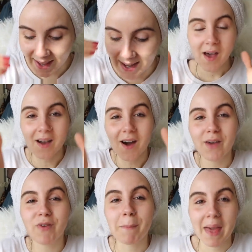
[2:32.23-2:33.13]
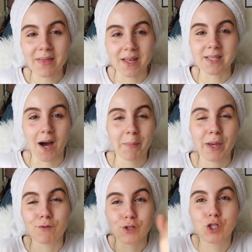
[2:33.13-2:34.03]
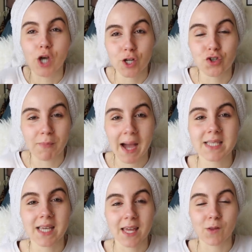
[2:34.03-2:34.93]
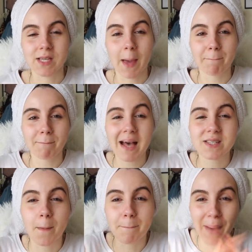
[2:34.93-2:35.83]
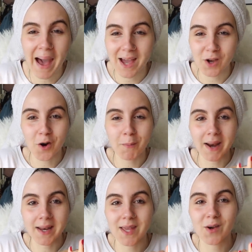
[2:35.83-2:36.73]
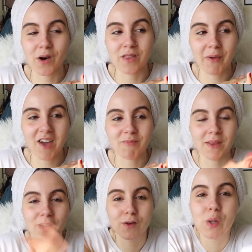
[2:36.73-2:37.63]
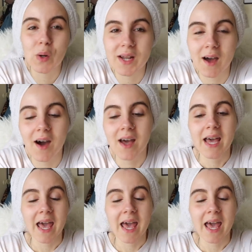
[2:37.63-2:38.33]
And I can't even make this up. It was so dramatic and there was like a massive bang on my knee on the pavement and I was holding her.